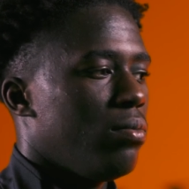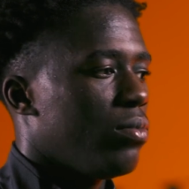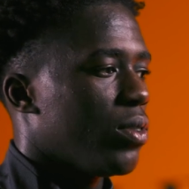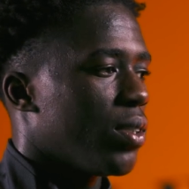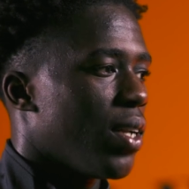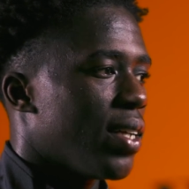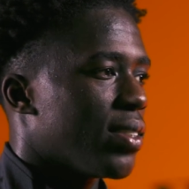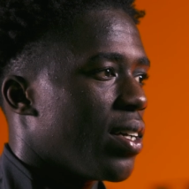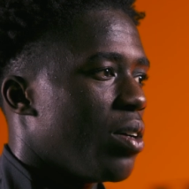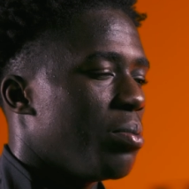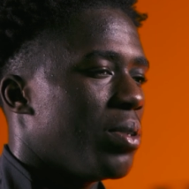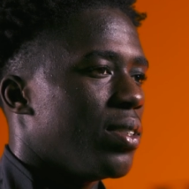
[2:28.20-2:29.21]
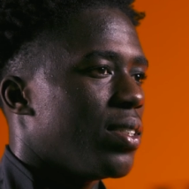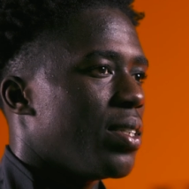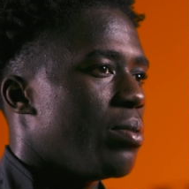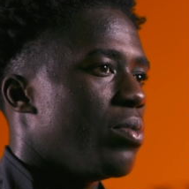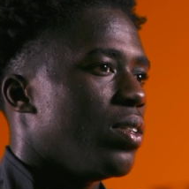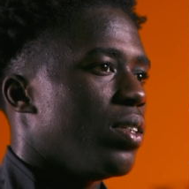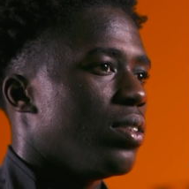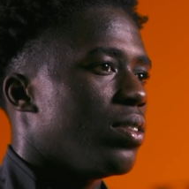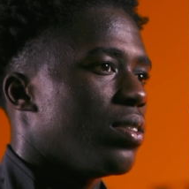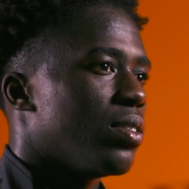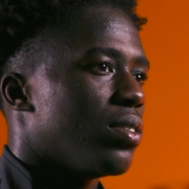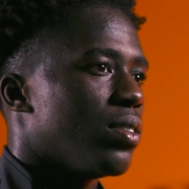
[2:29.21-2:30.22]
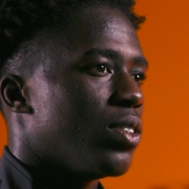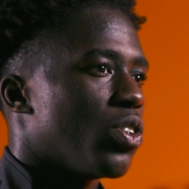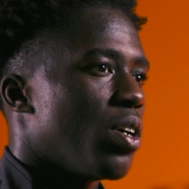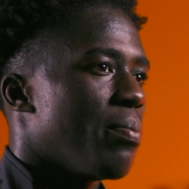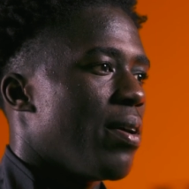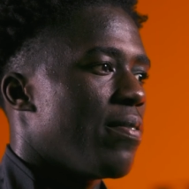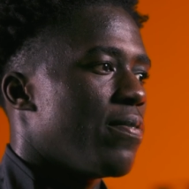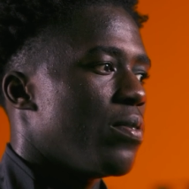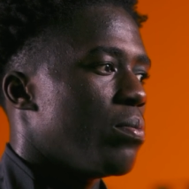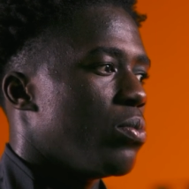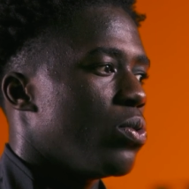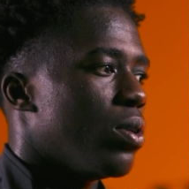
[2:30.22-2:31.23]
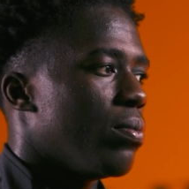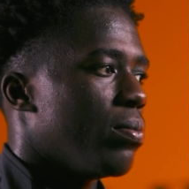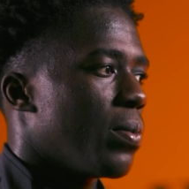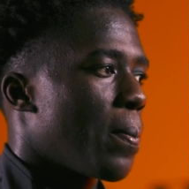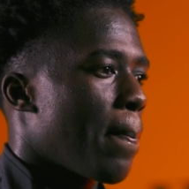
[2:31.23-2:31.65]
Just like to help the team, really, just enjoy my football and